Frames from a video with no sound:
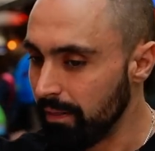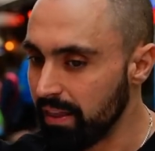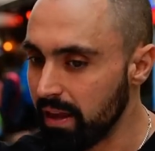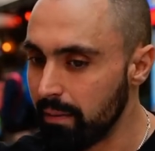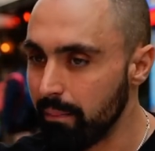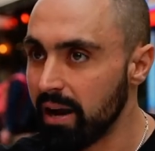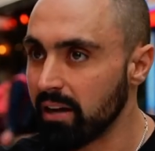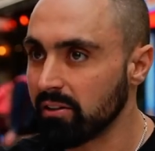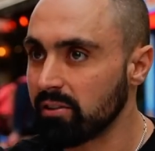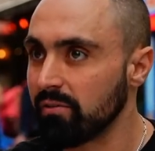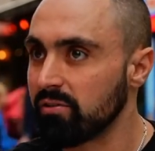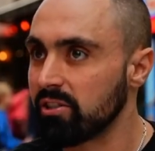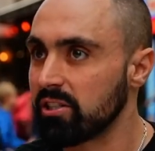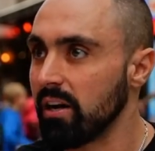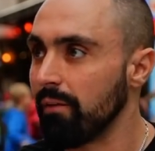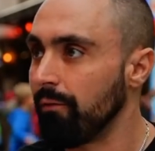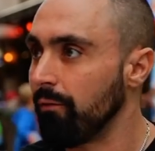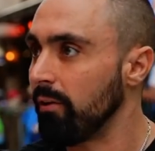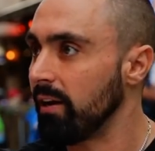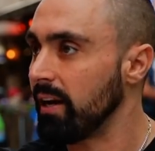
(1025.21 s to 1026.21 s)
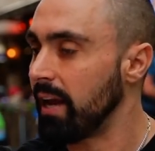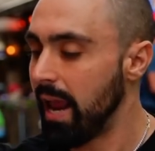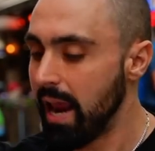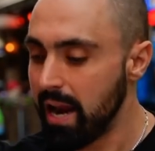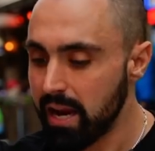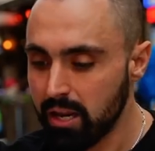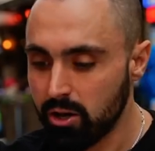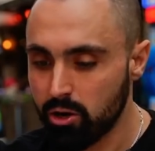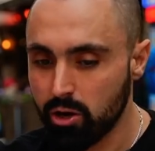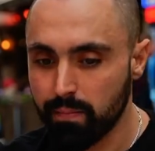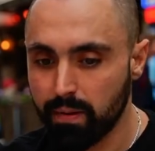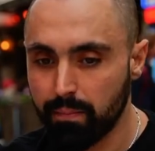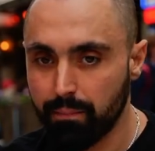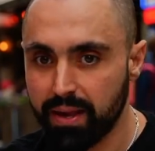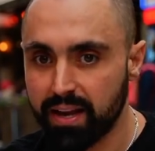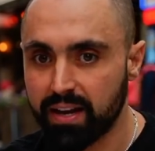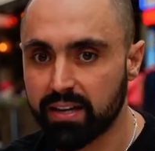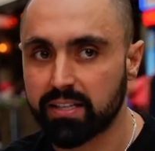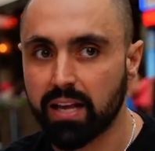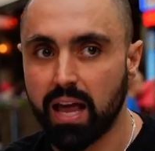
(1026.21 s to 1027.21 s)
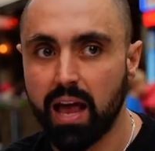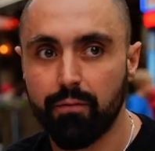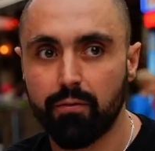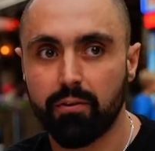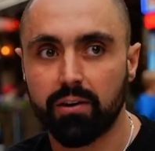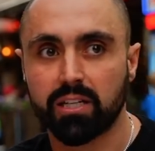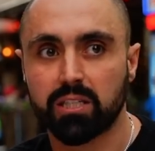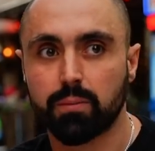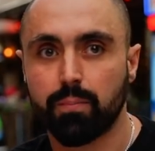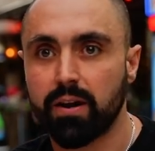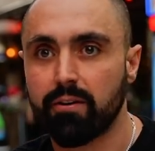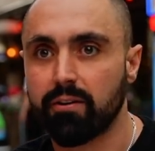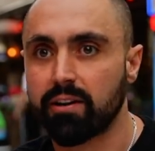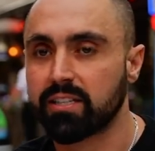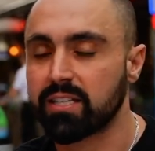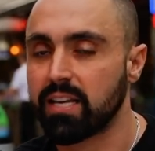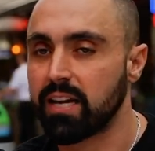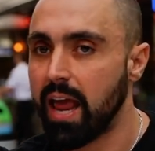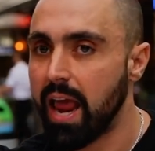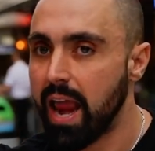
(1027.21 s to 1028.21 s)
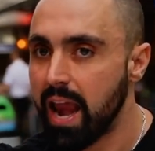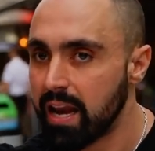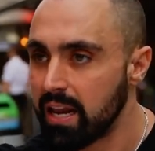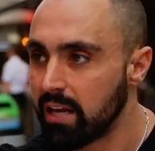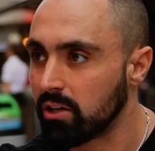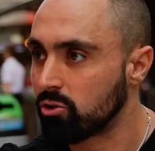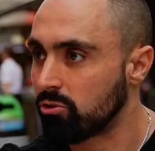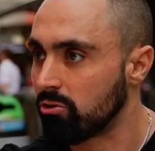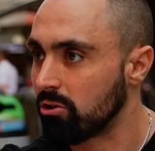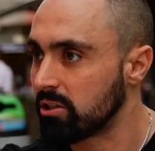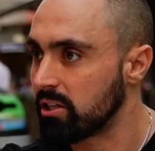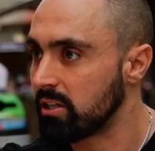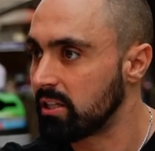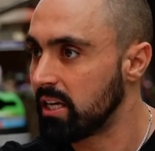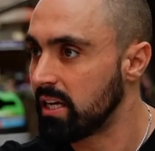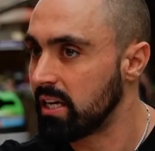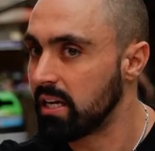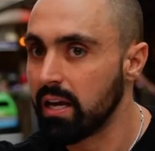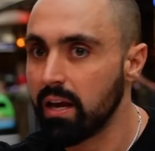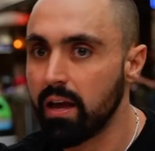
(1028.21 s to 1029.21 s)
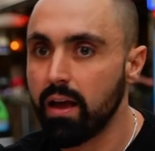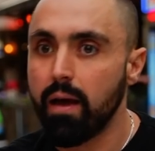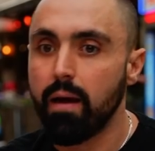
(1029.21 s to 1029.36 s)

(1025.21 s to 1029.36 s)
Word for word: the amount of suffering any human being has ever experienced in any atrocity